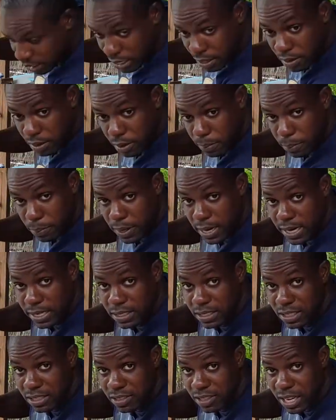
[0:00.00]
in the
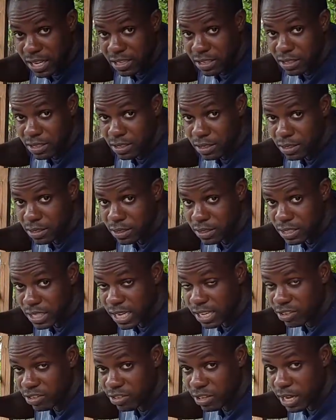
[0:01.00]
partition
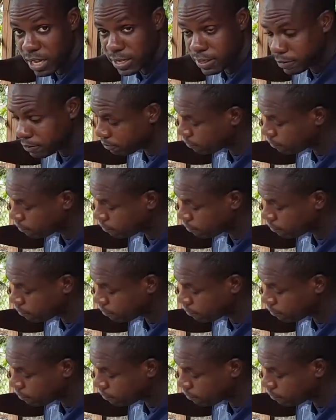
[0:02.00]
section